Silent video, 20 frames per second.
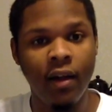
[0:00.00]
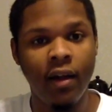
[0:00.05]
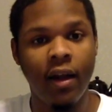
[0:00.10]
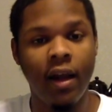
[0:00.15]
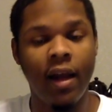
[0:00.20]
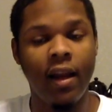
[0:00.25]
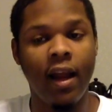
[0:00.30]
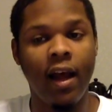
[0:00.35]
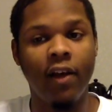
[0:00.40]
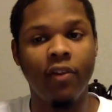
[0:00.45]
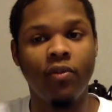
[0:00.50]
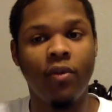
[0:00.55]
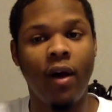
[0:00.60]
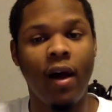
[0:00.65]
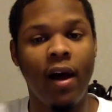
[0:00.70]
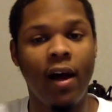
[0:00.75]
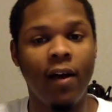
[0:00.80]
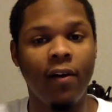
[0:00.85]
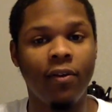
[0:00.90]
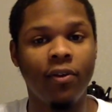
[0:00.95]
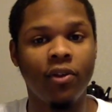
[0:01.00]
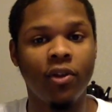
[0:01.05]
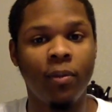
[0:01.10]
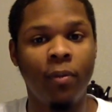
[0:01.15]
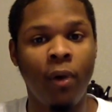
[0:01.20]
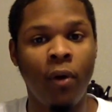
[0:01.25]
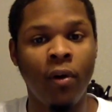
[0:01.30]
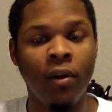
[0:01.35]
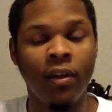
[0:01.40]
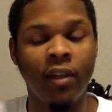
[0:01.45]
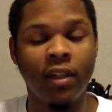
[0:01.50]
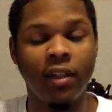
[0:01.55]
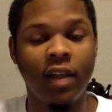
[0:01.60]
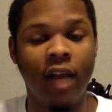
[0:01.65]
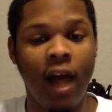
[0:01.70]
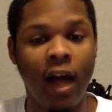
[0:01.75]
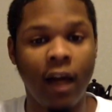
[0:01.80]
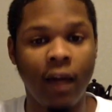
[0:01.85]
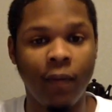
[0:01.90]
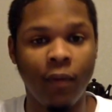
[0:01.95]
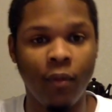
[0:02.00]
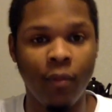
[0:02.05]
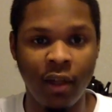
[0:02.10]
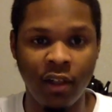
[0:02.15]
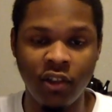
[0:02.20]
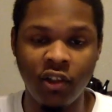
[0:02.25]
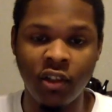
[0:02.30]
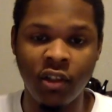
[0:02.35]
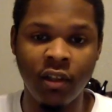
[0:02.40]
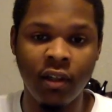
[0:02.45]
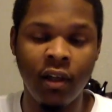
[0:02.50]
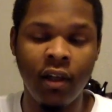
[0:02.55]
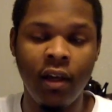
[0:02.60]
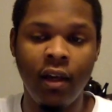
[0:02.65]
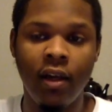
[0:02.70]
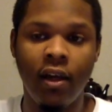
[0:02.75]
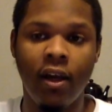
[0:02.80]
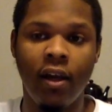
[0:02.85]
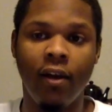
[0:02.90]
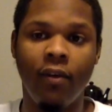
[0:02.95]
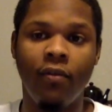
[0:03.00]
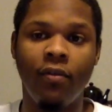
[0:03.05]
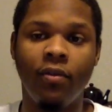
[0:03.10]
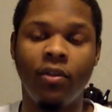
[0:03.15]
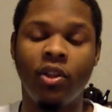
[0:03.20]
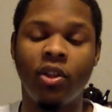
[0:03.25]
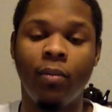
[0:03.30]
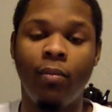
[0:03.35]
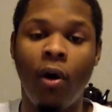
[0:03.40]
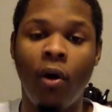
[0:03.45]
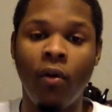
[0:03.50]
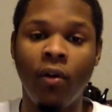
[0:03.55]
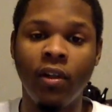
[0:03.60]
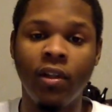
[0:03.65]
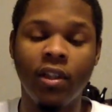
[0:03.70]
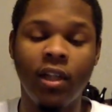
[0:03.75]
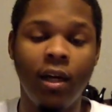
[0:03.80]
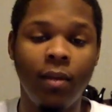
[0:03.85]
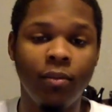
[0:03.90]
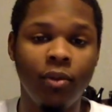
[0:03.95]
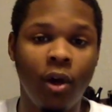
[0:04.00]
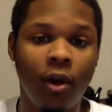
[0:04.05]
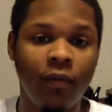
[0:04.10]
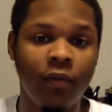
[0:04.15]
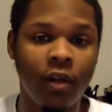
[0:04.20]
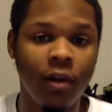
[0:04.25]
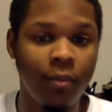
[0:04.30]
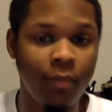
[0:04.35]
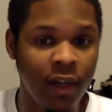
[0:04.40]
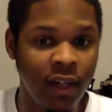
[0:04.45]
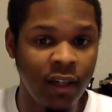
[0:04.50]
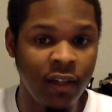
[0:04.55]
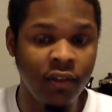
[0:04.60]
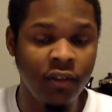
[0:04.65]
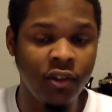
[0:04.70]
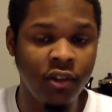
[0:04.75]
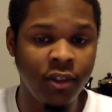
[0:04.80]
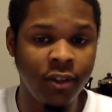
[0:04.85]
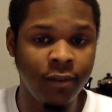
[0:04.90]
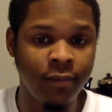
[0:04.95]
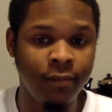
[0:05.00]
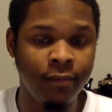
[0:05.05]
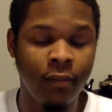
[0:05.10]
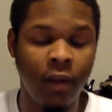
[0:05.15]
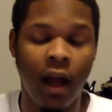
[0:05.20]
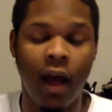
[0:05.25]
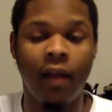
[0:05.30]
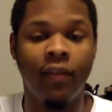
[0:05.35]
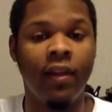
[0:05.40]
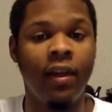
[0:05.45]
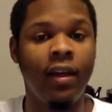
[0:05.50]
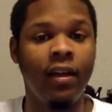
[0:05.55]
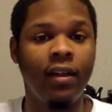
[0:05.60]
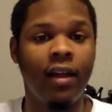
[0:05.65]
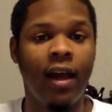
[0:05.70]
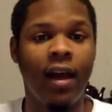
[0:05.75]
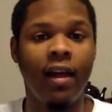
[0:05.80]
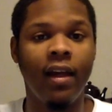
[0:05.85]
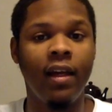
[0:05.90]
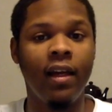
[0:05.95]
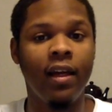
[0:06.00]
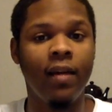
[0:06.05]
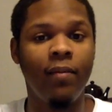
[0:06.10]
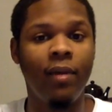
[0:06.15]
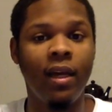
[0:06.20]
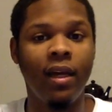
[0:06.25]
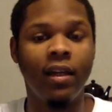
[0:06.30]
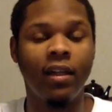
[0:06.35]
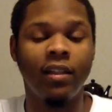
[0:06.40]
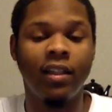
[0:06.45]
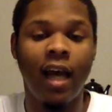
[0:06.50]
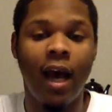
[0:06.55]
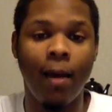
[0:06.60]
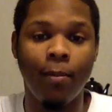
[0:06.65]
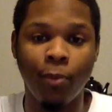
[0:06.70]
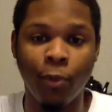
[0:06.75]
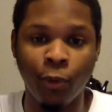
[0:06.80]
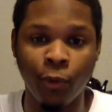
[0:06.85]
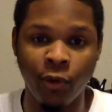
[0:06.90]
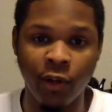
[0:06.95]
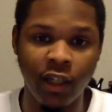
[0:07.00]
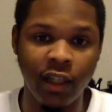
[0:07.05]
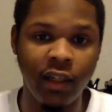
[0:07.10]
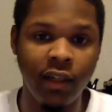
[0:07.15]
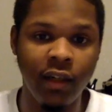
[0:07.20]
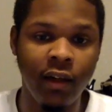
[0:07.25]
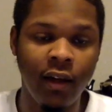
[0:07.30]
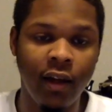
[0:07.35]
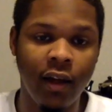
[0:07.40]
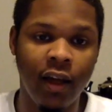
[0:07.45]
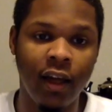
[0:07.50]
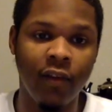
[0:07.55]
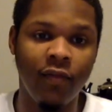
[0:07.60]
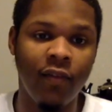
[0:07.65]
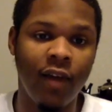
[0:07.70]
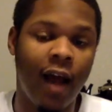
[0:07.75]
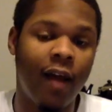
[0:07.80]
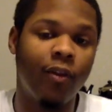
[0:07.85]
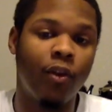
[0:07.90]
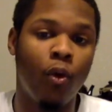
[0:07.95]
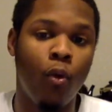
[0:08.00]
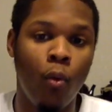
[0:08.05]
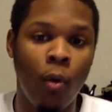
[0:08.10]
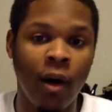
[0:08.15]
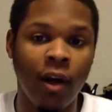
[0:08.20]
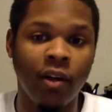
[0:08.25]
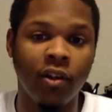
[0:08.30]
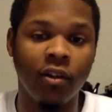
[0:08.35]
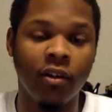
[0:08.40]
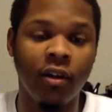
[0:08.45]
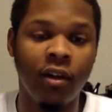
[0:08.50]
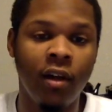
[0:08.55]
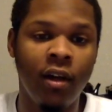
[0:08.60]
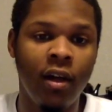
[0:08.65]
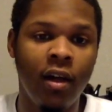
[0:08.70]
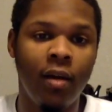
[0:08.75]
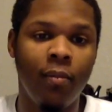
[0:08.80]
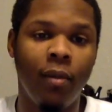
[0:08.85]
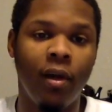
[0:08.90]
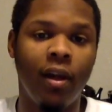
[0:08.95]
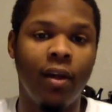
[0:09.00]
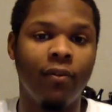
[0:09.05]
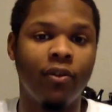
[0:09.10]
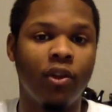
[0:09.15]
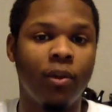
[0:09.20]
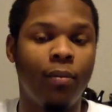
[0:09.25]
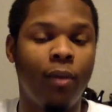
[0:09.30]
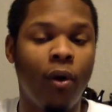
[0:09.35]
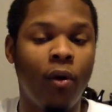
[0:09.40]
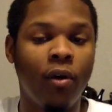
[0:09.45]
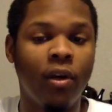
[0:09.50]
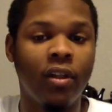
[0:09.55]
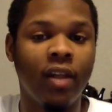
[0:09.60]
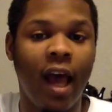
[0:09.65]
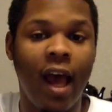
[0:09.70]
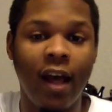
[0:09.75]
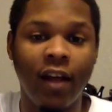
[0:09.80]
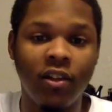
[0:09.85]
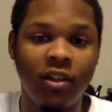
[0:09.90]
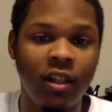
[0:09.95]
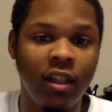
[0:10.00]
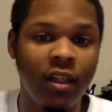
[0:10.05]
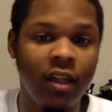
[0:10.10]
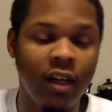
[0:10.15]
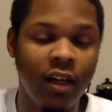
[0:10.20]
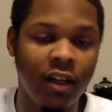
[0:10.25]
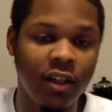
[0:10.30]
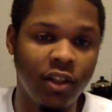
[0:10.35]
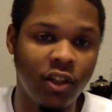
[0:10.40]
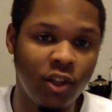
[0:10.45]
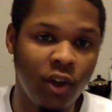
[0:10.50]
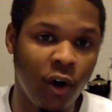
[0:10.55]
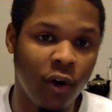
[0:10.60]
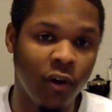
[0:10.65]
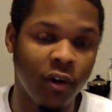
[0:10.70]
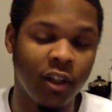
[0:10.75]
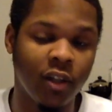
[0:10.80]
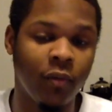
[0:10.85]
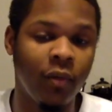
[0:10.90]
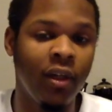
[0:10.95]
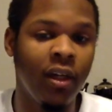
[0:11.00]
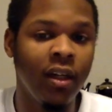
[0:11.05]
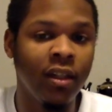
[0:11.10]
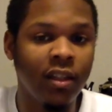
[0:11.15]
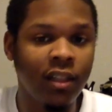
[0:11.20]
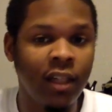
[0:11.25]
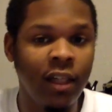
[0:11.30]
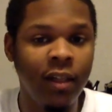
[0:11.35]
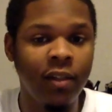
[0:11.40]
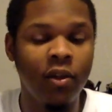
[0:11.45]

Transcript: And that's why I have Sabonis as an honorable mention. If Sabonis comes off the bench, I think that he'd be in the top three, if not the winner. But if Sabonis actually does start, because we've done seen